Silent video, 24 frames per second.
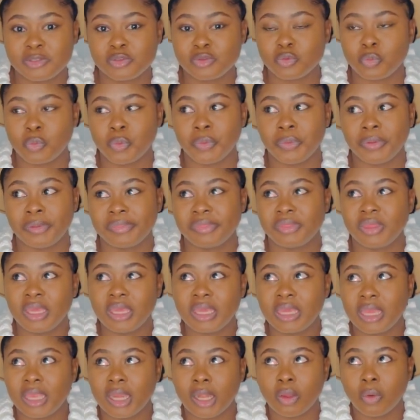So we were
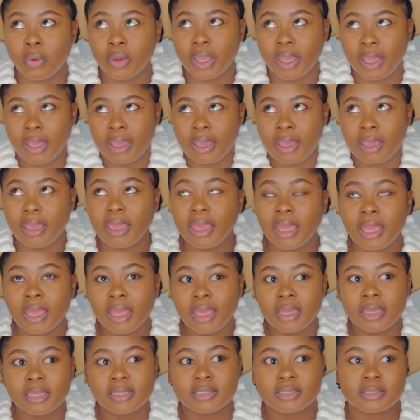thinking, okay,
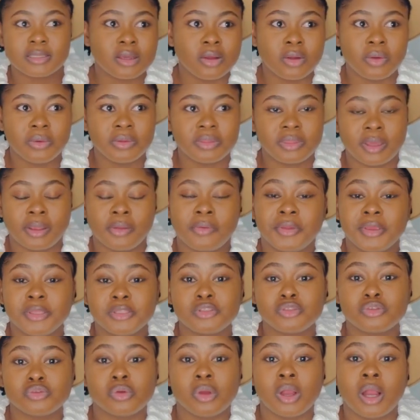so they're going
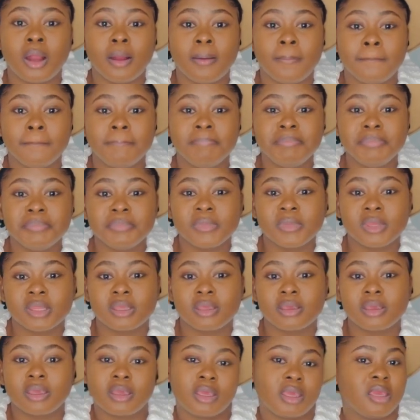to
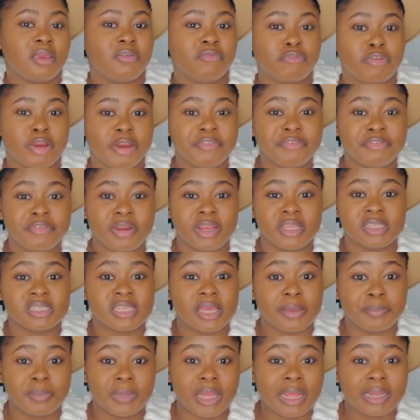give reference,
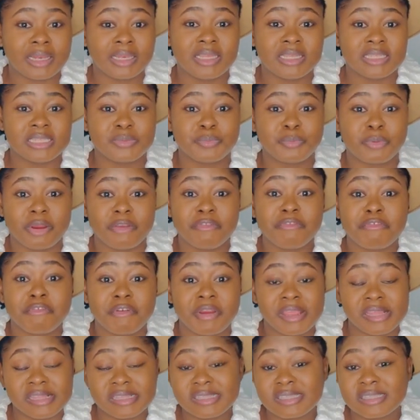at least
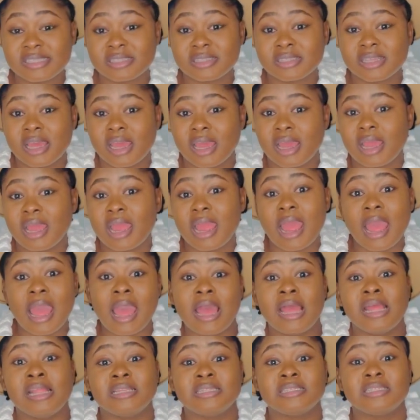preference,
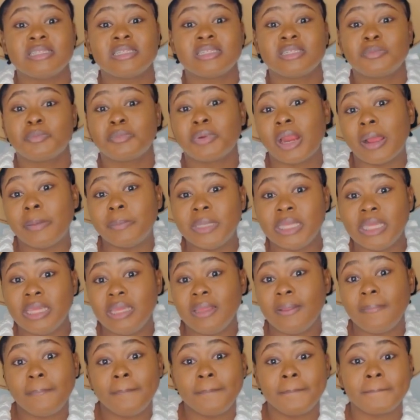and probably
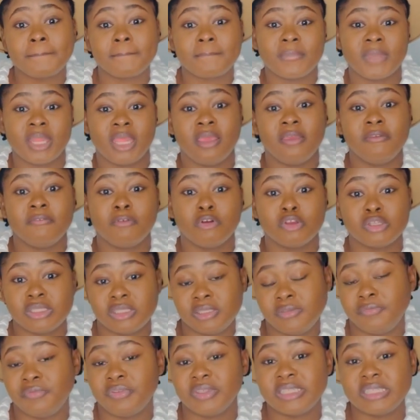give us
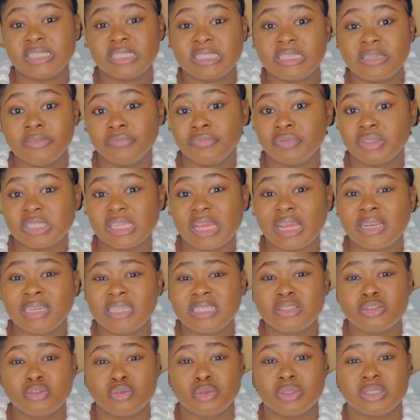the visiting visa at
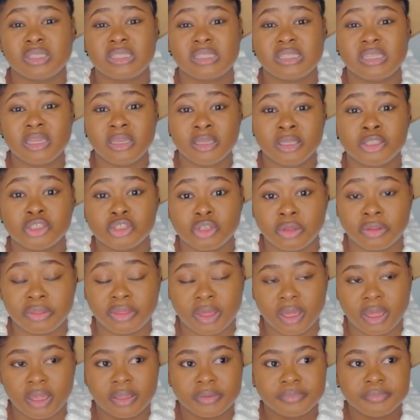least to see each other,